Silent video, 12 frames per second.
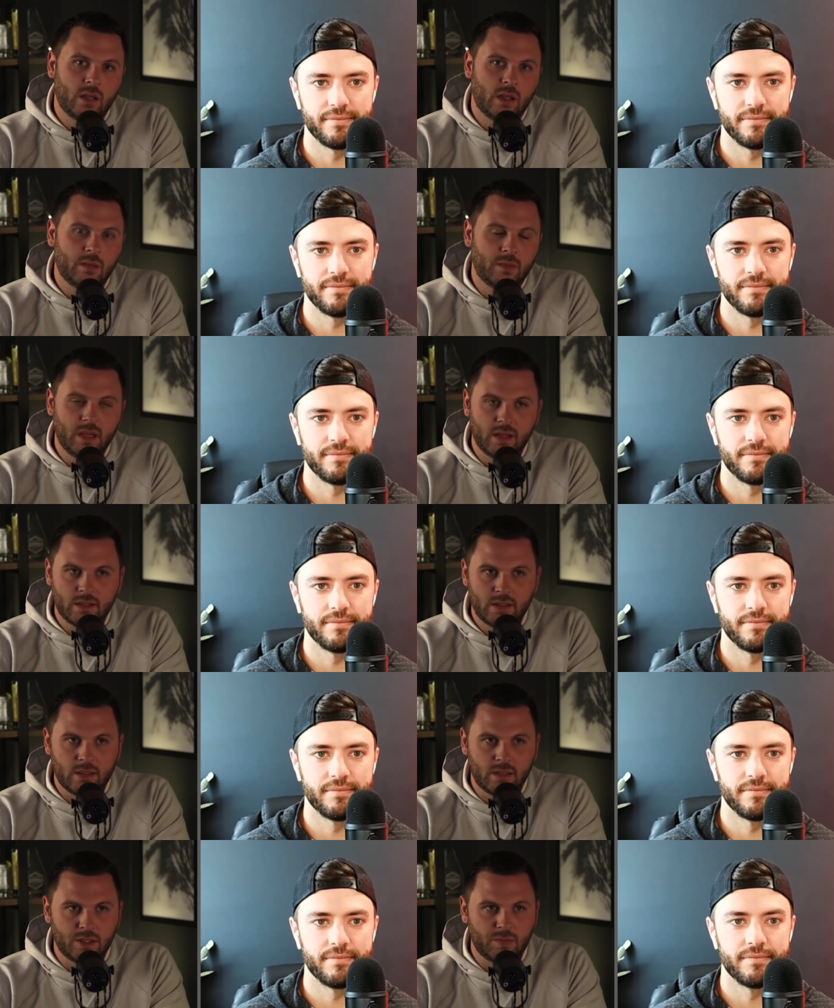Speaker 1: And be
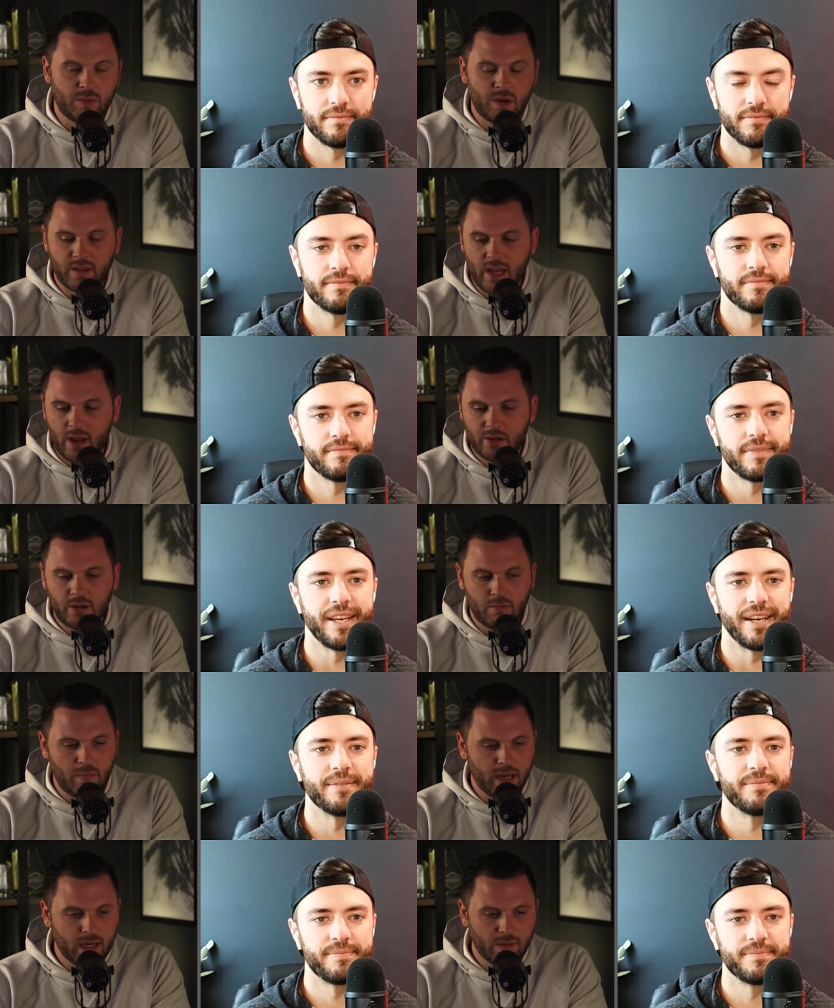consistent. Just put on the calendar,
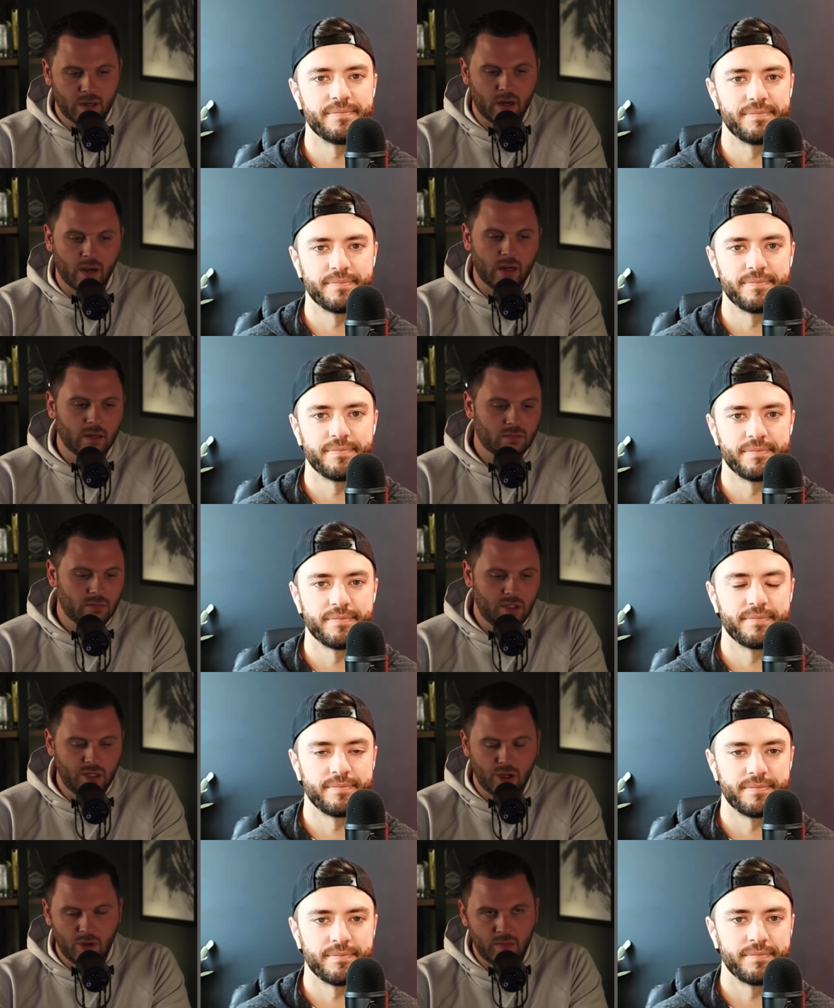yeah. make it recurring.
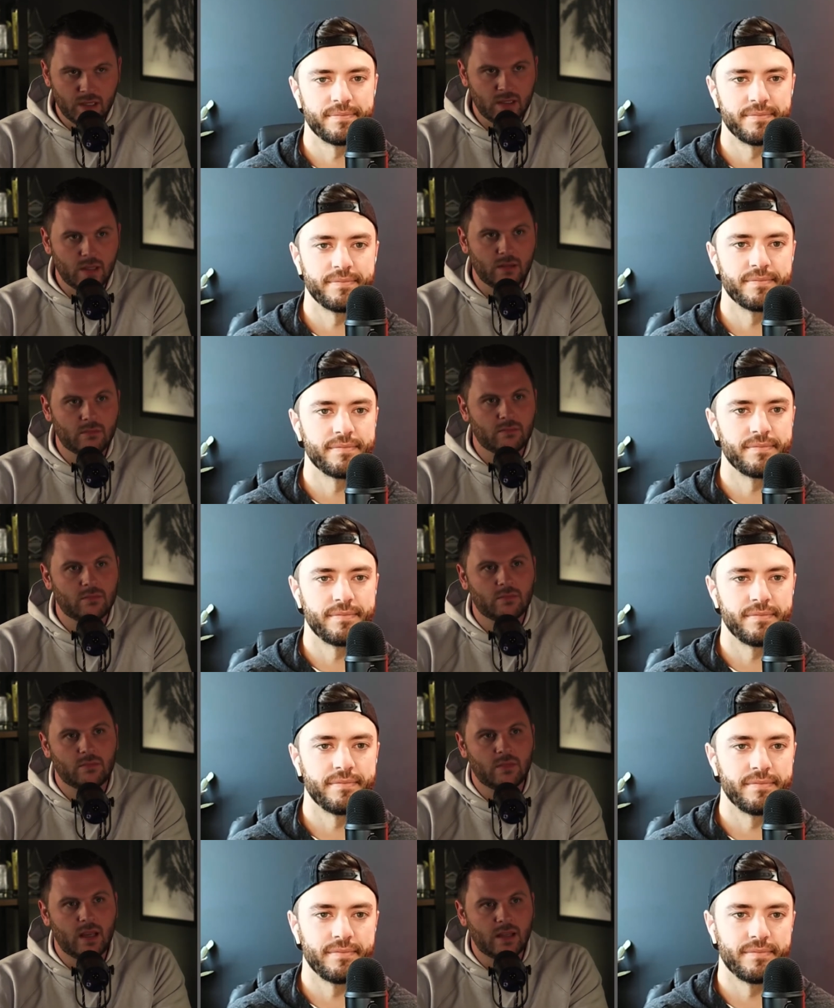You don't miss it.
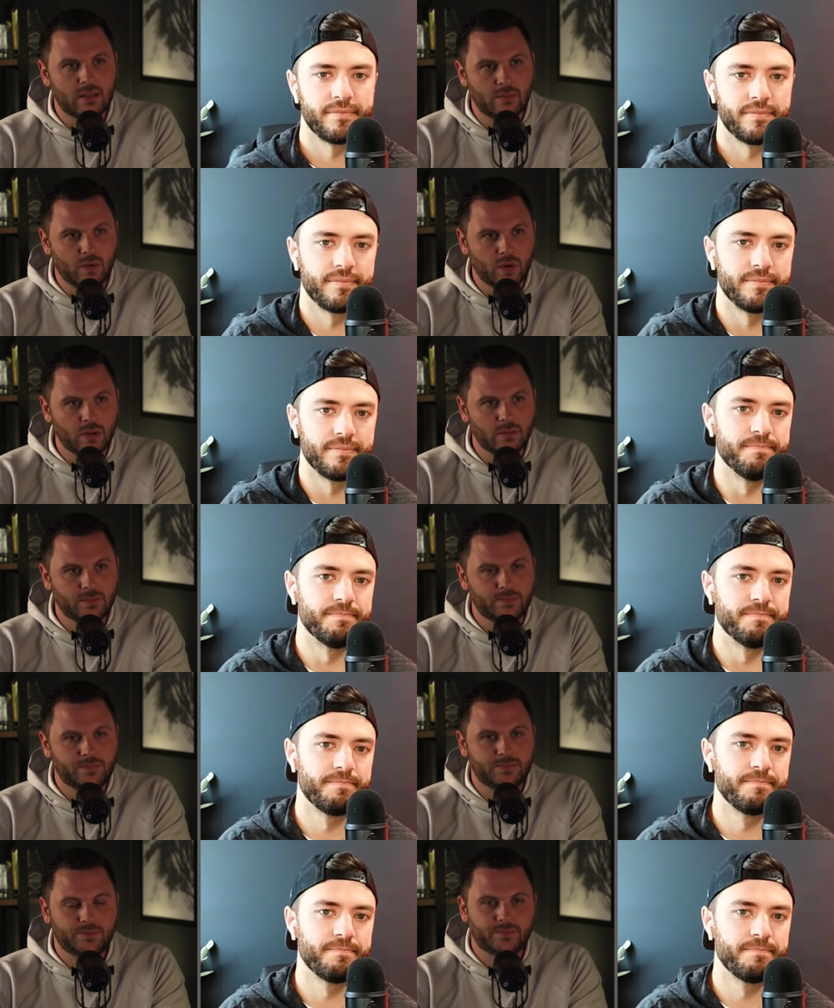It's important.
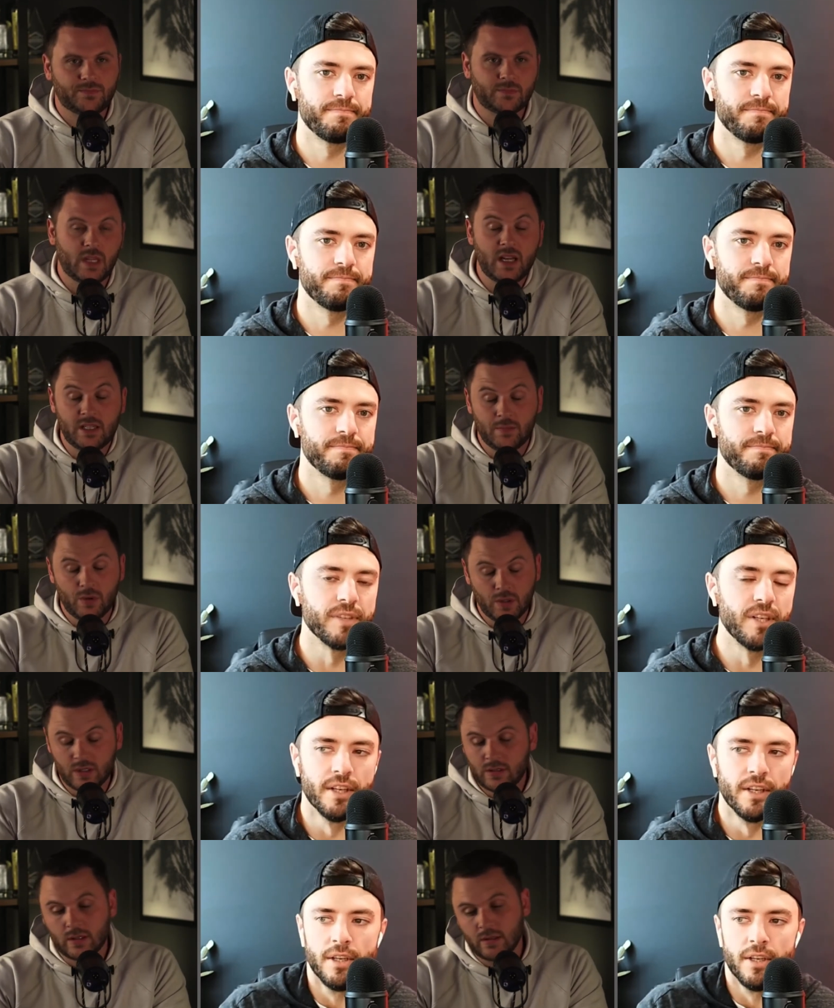Mm-hmm. It is
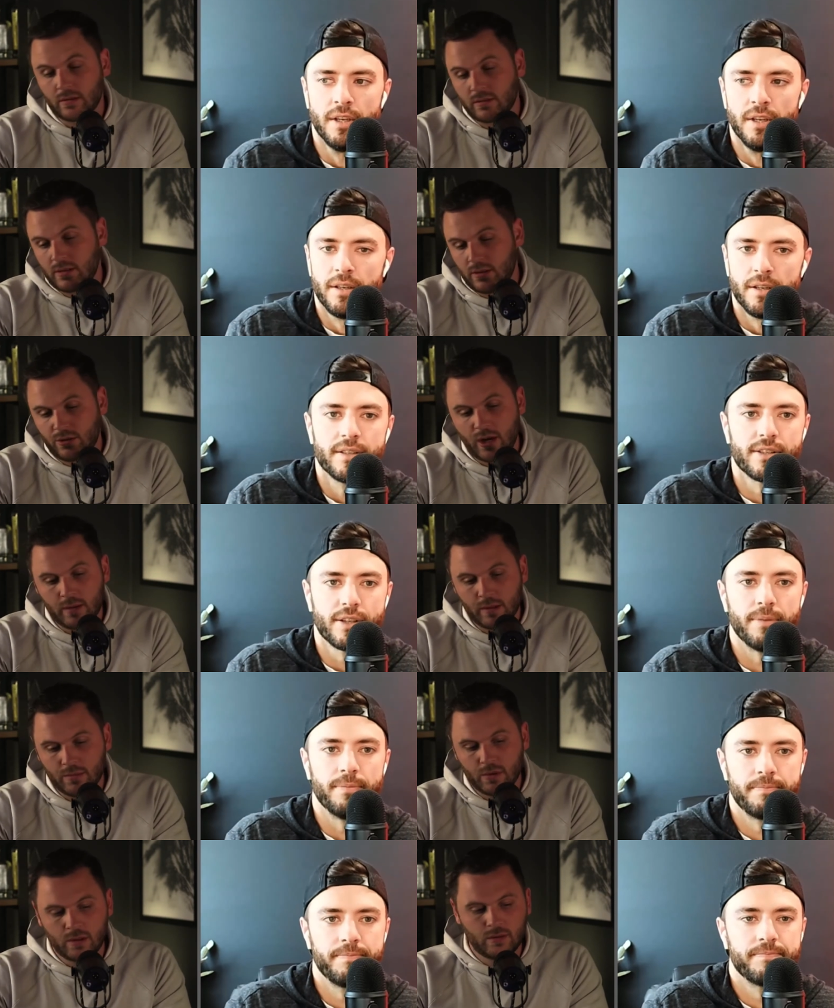important. It's, it's incredibly
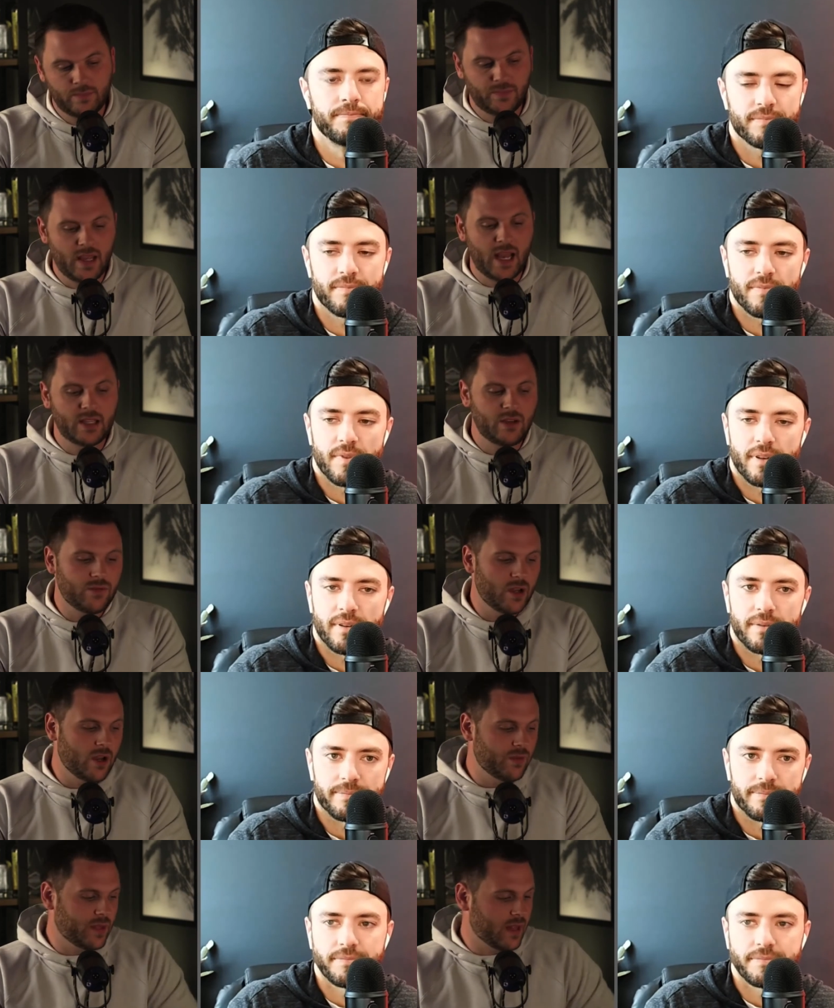it's important. Good. As you've
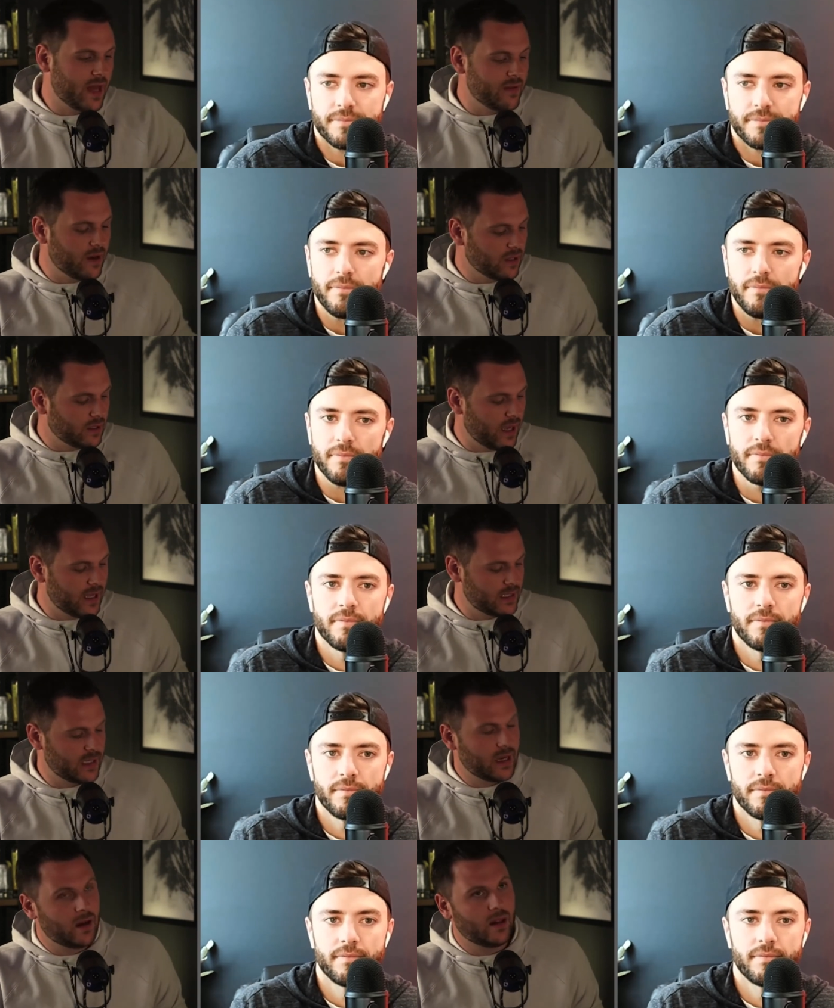known with a lot of our
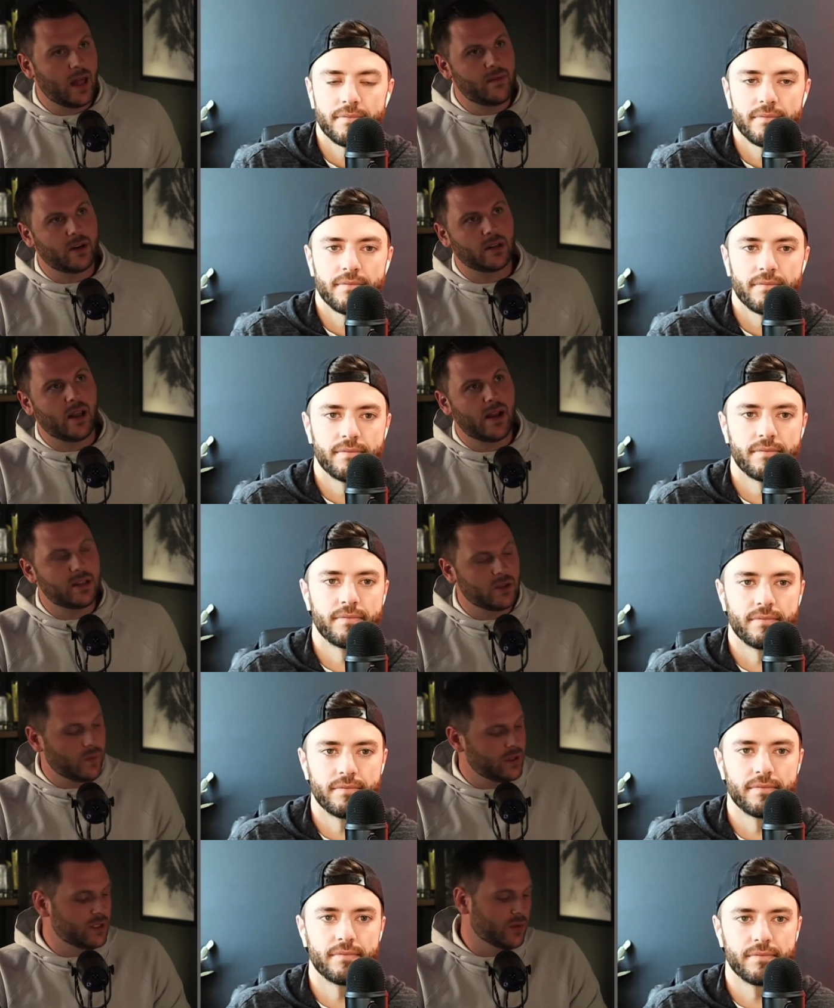clients, like a lot of our clients,
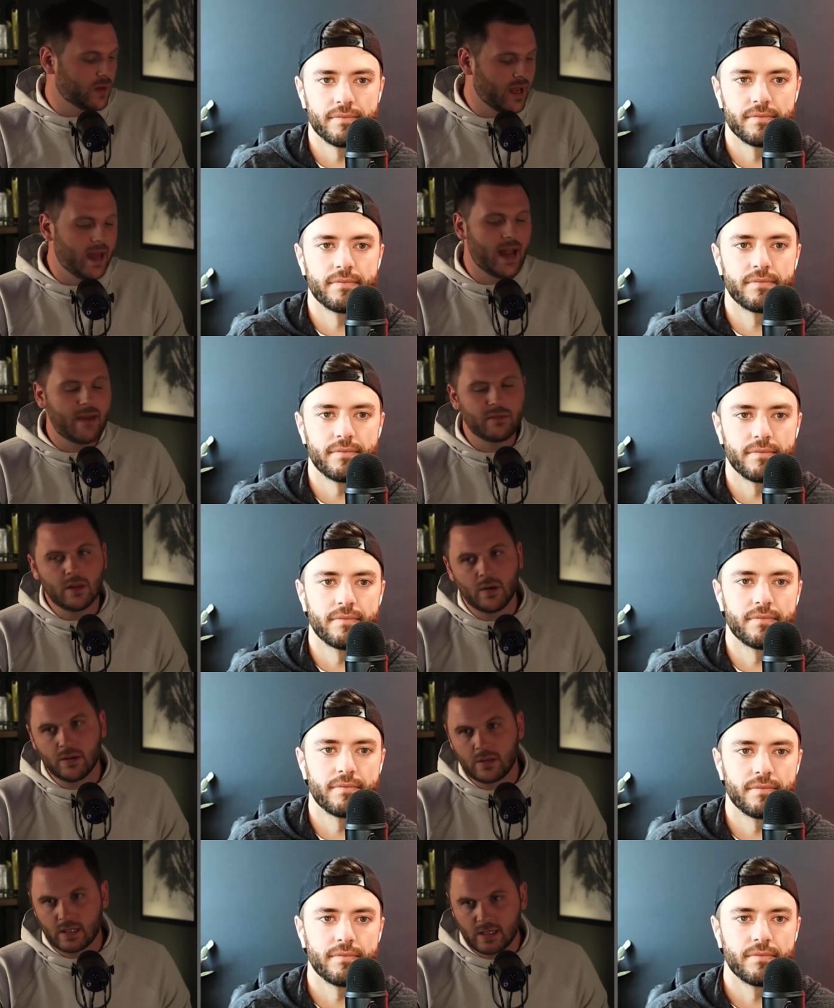the ones who are not having the
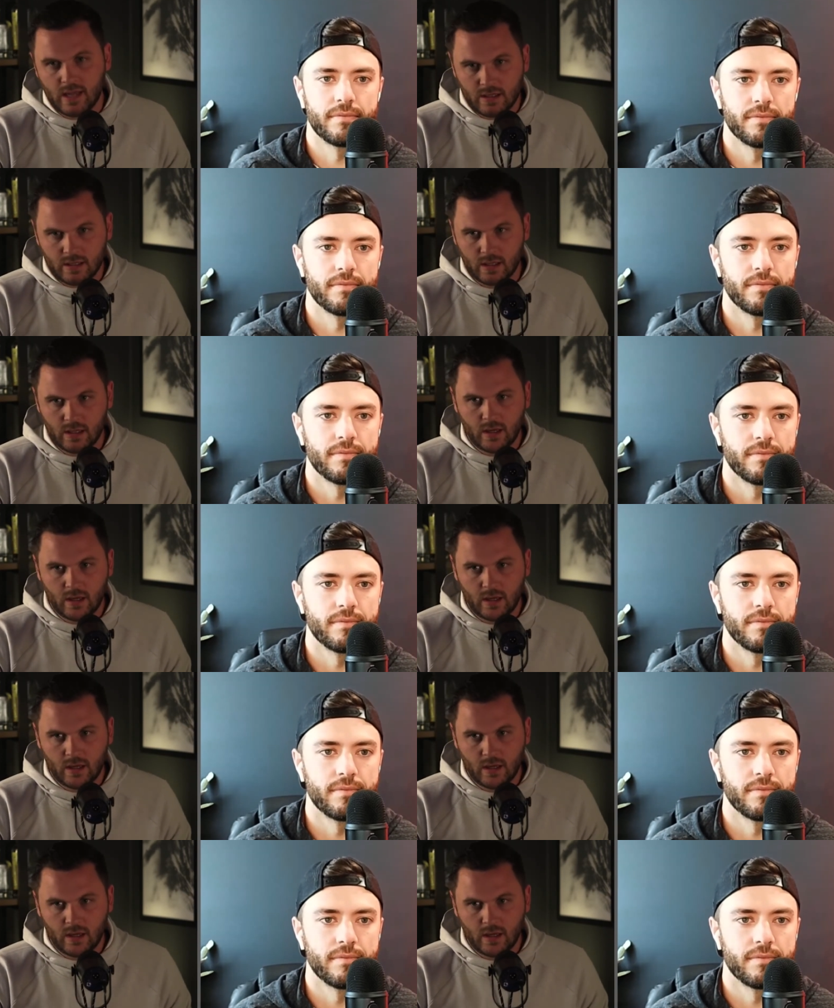most success,